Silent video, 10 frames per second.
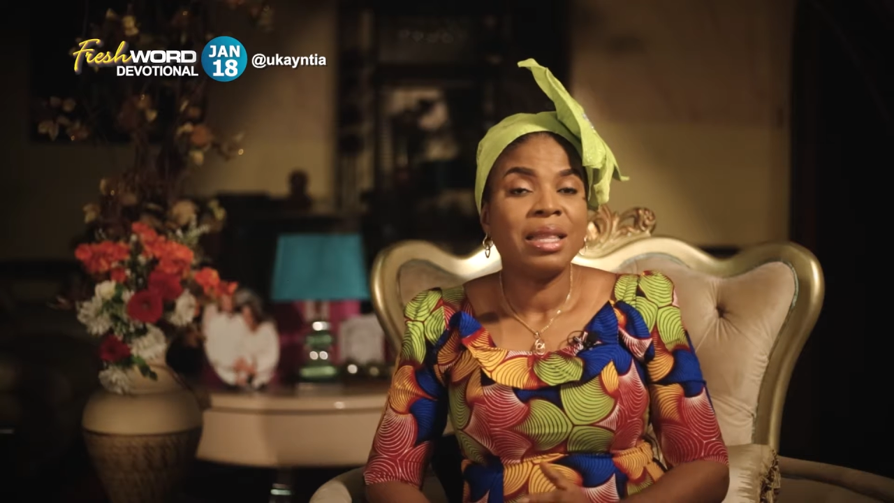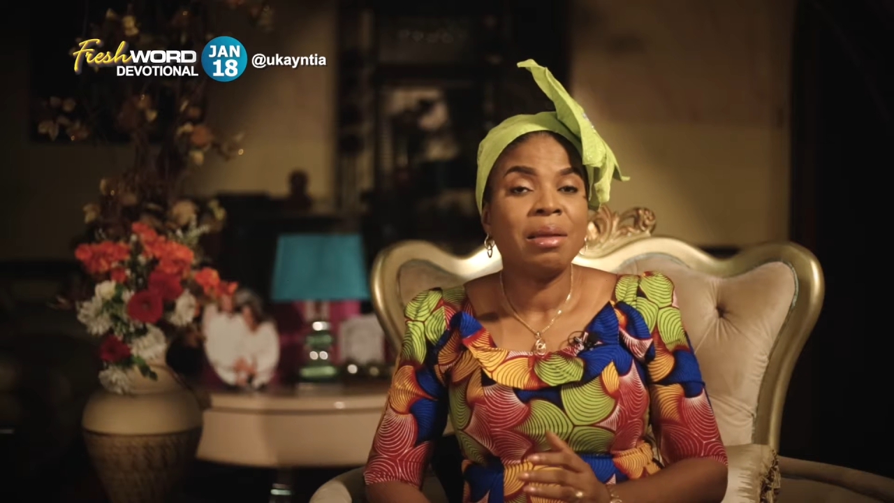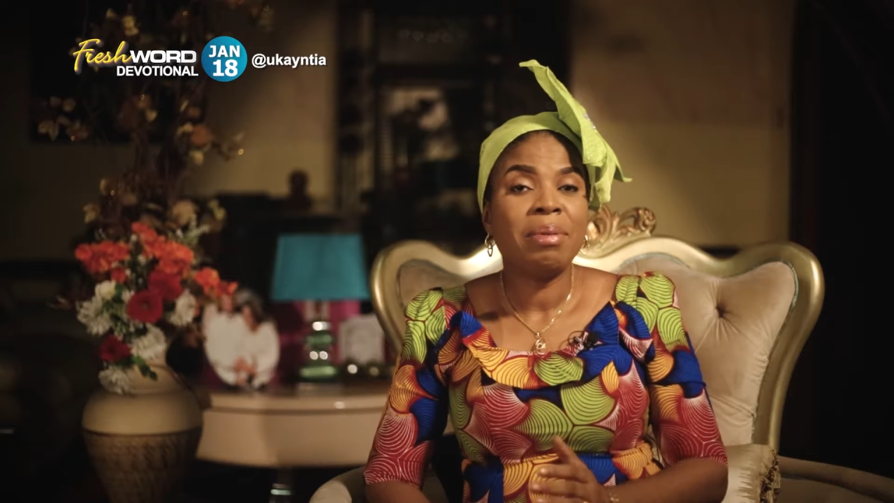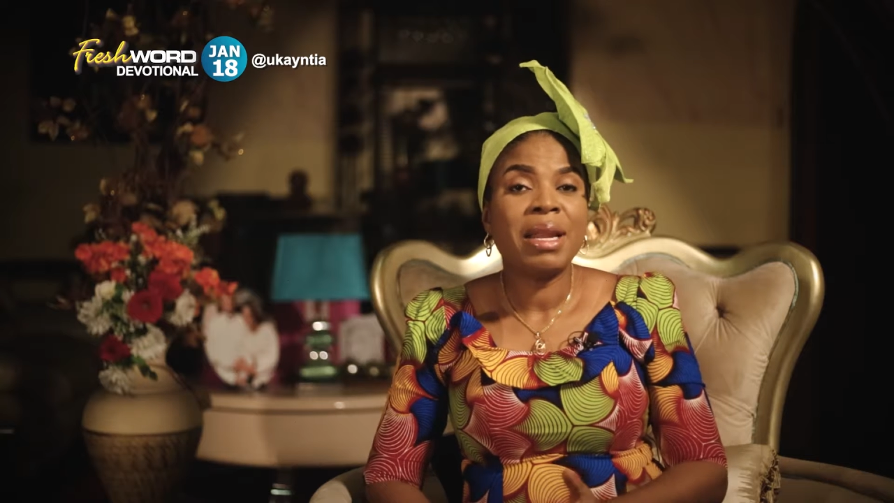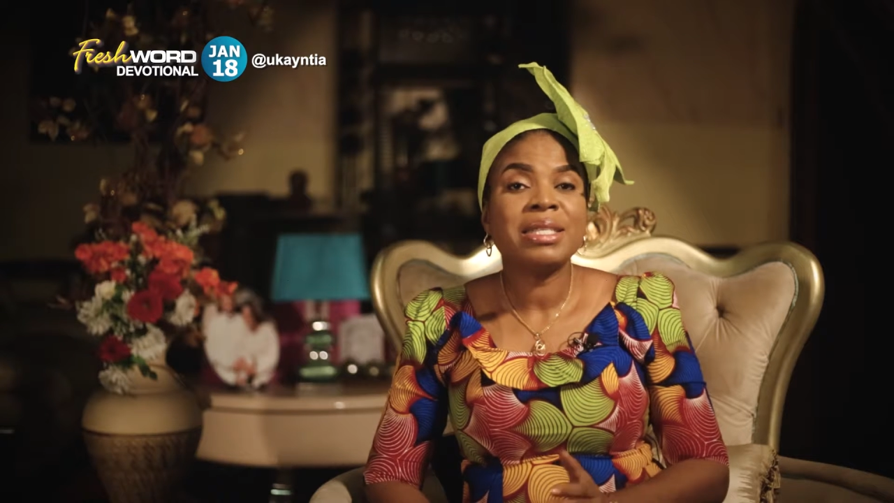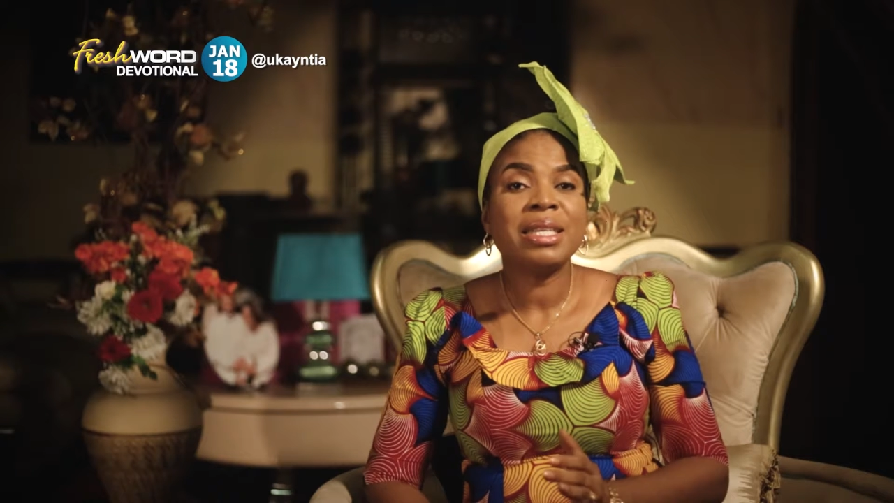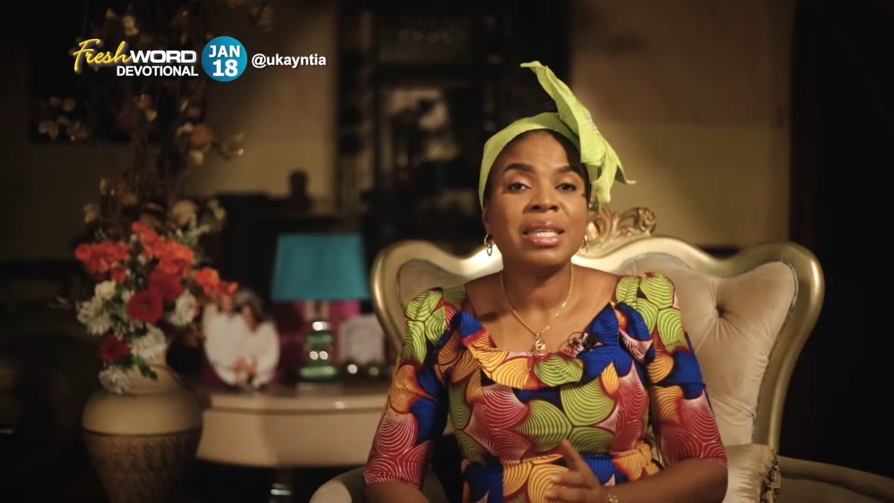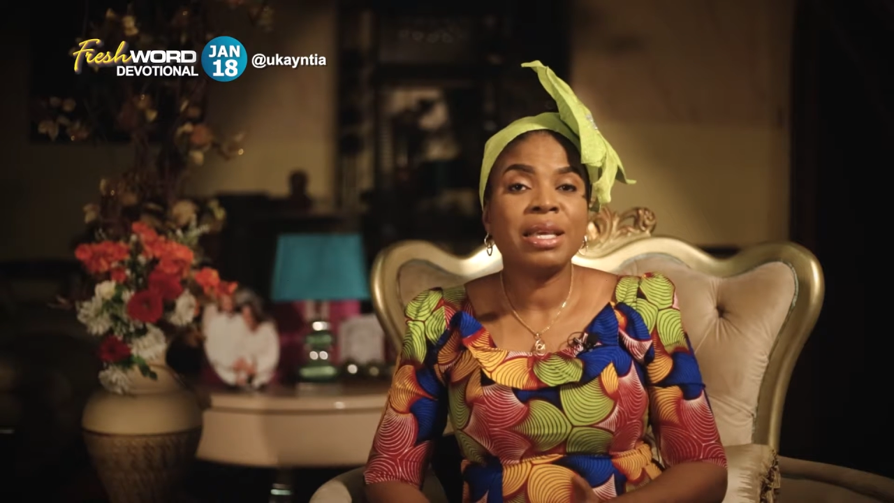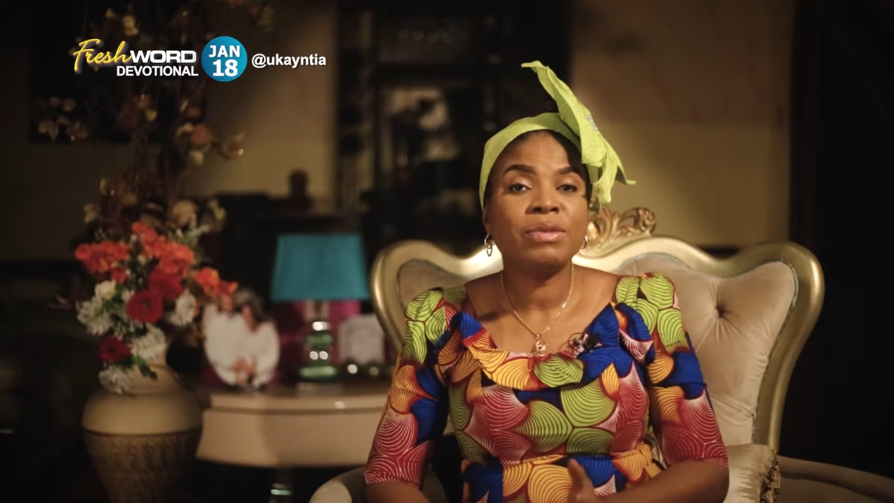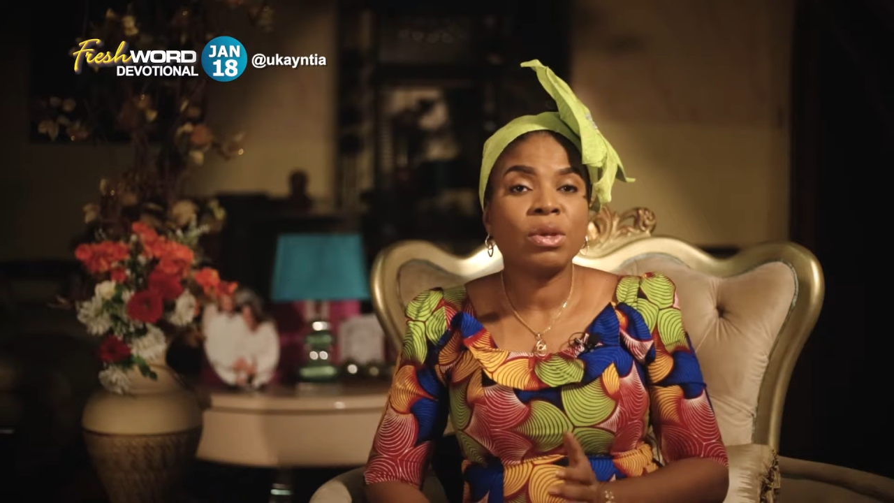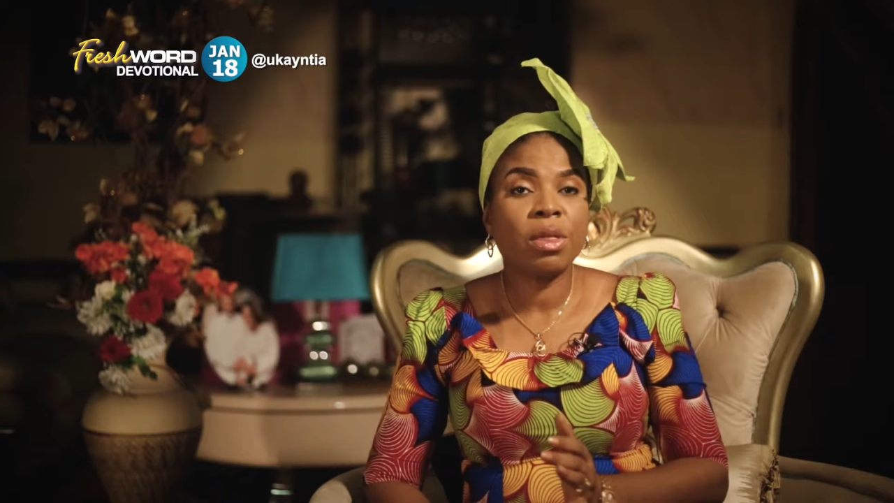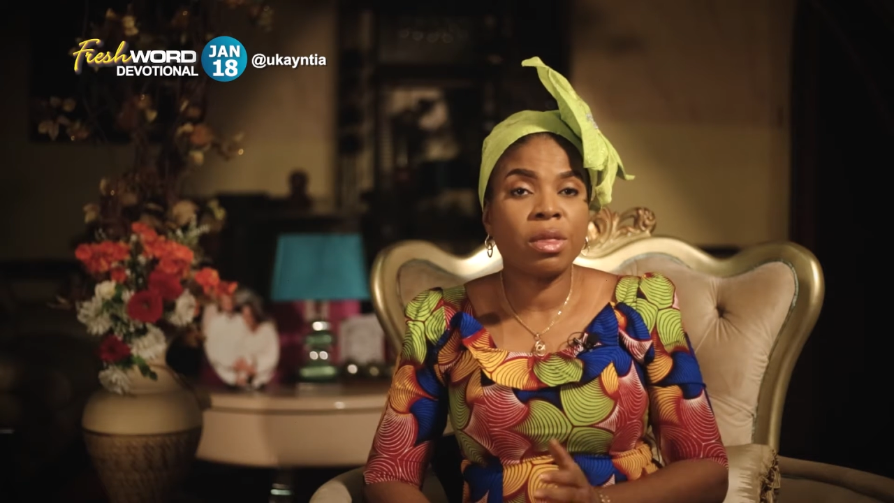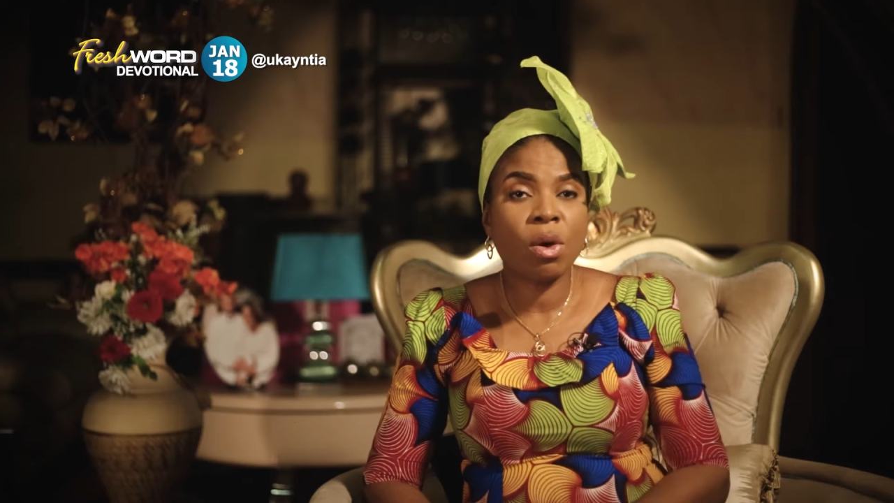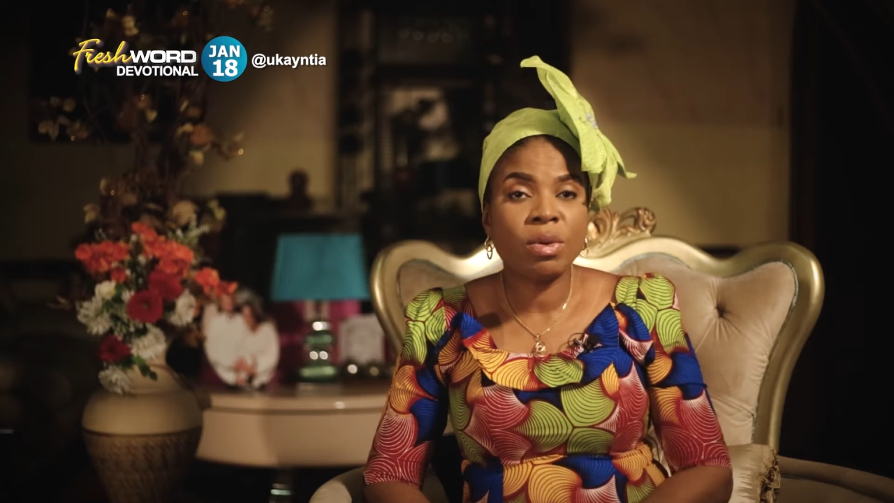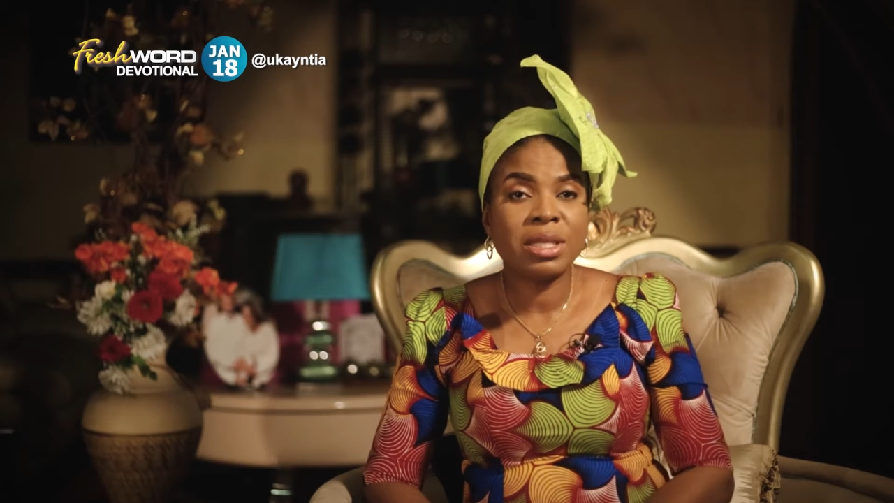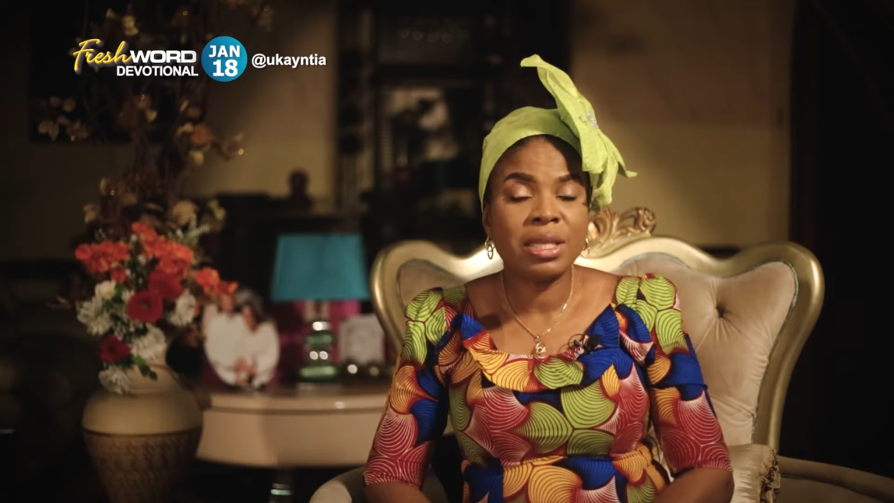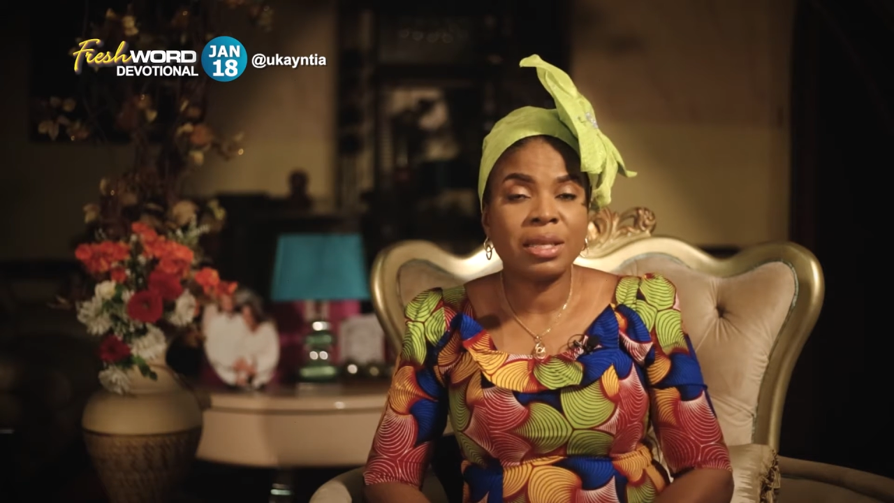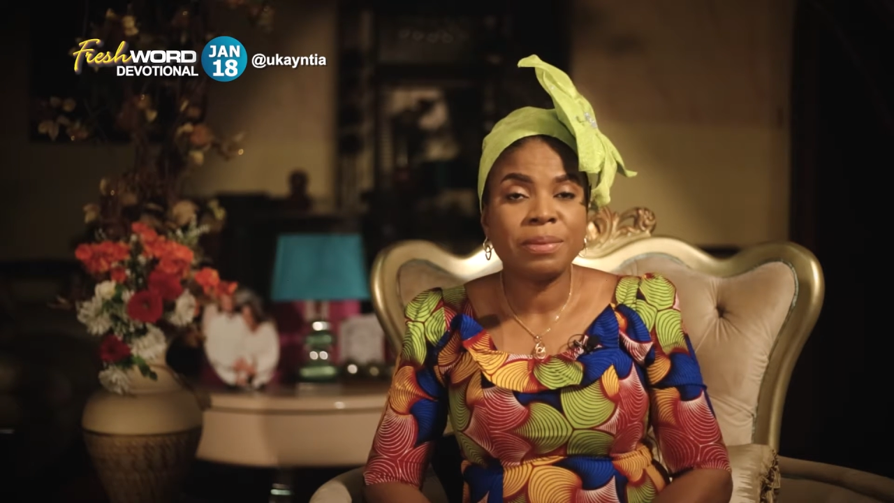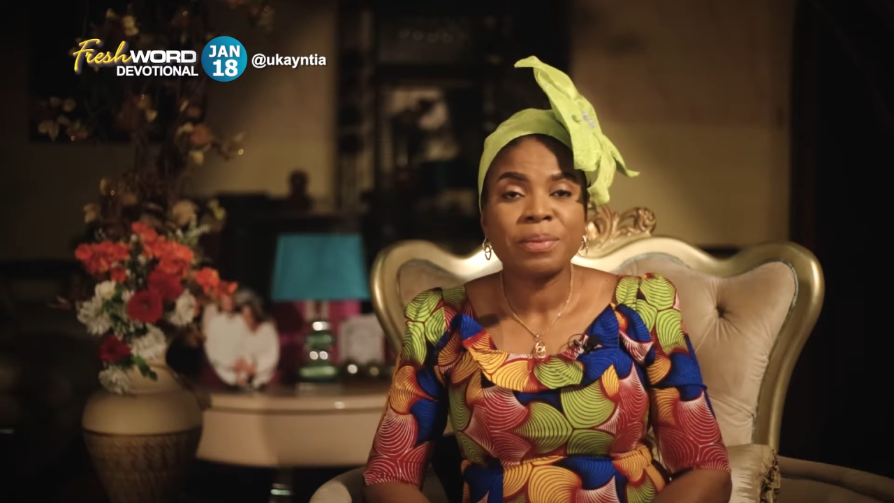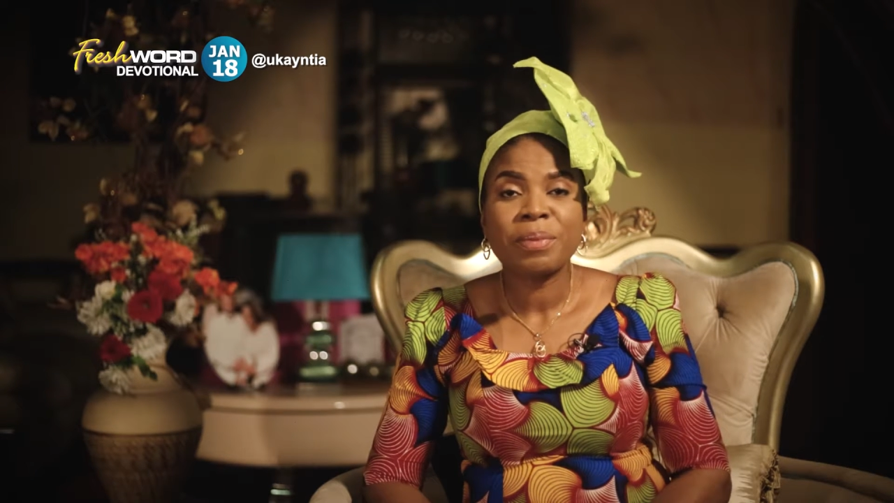The blessing gives authority